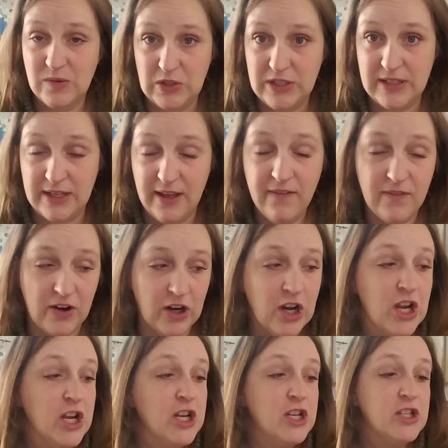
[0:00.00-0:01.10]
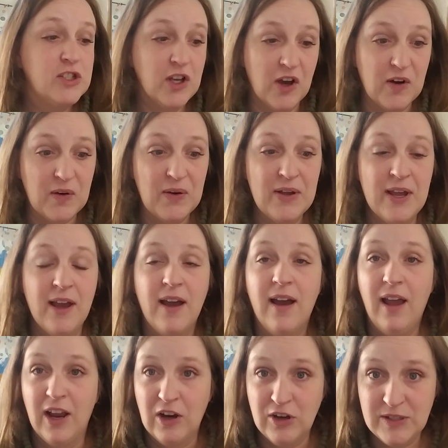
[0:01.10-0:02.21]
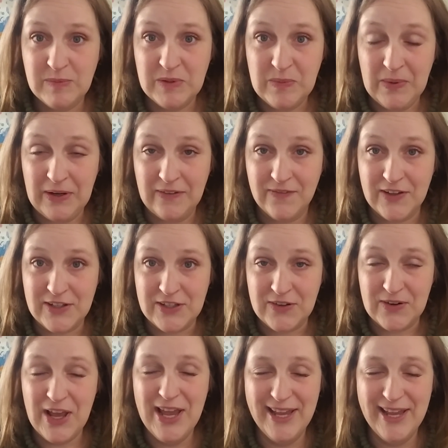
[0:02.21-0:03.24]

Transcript: worst thing ever. So Christmas morning fun zone.